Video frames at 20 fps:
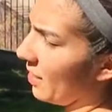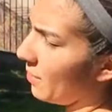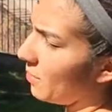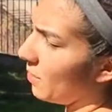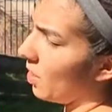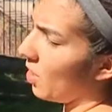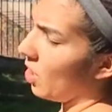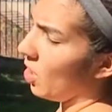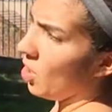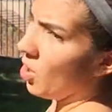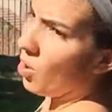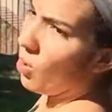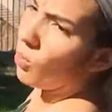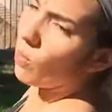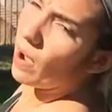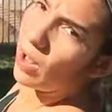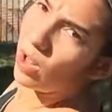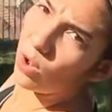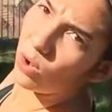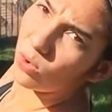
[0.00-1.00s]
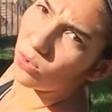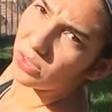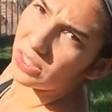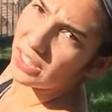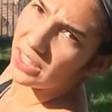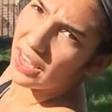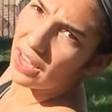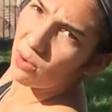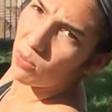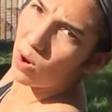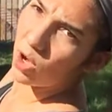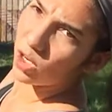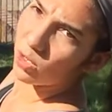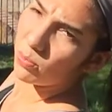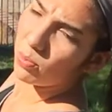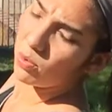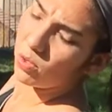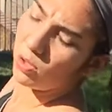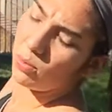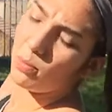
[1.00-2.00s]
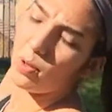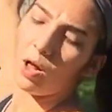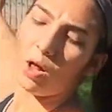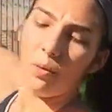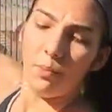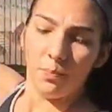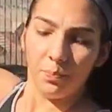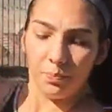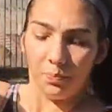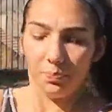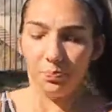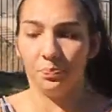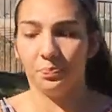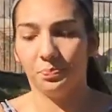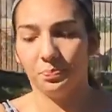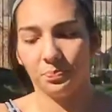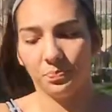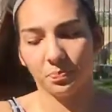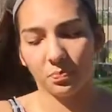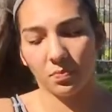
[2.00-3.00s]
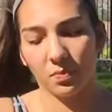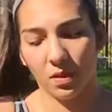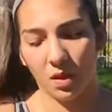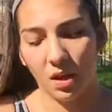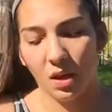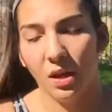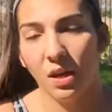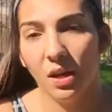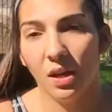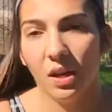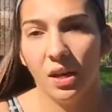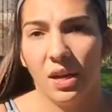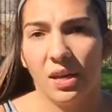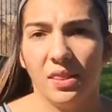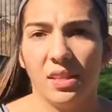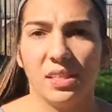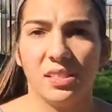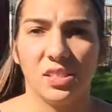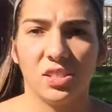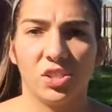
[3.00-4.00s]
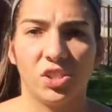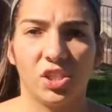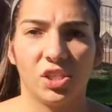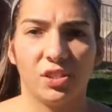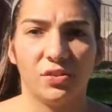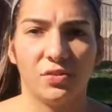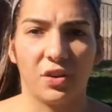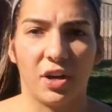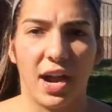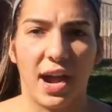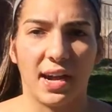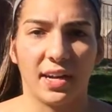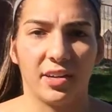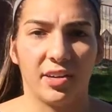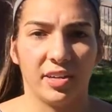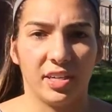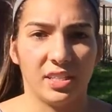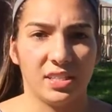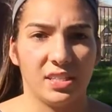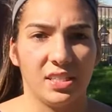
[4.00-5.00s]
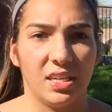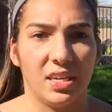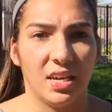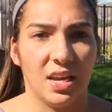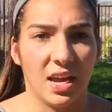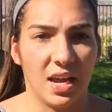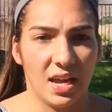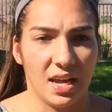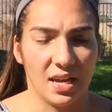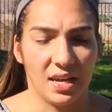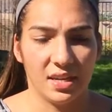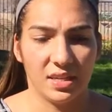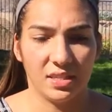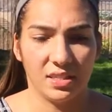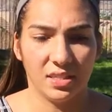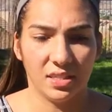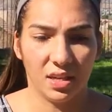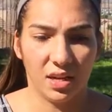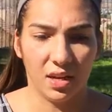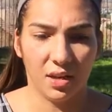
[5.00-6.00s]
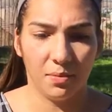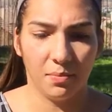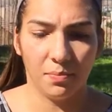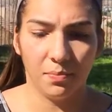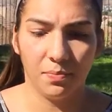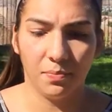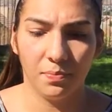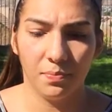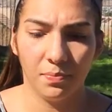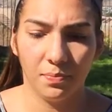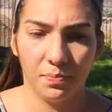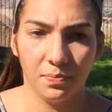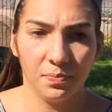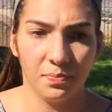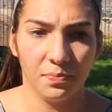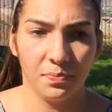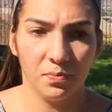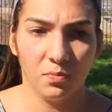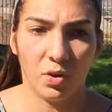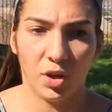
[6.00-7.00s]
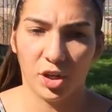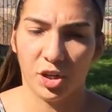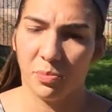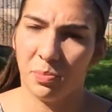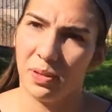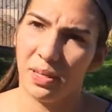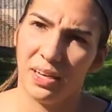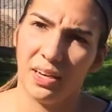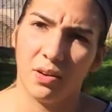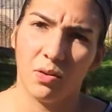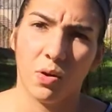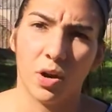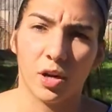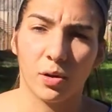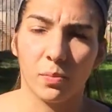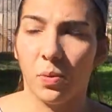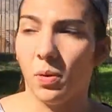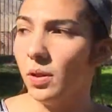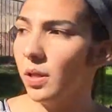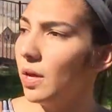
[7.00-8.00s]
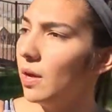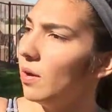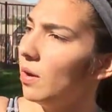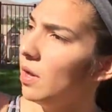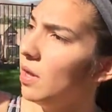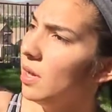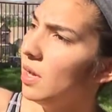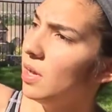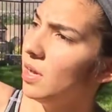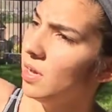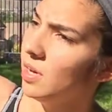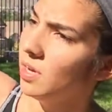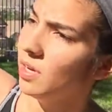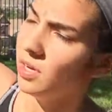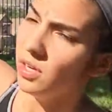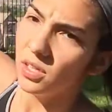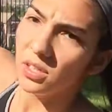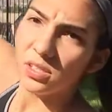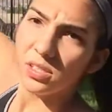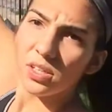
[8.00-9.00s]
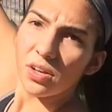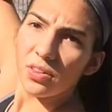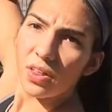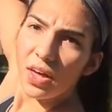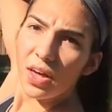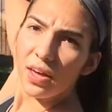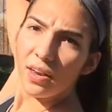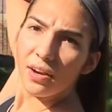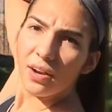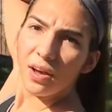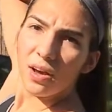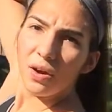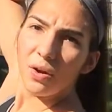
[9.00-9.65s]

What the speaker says: a water polo ball. And this is just for accuracy and while you're playing water polo. So then once you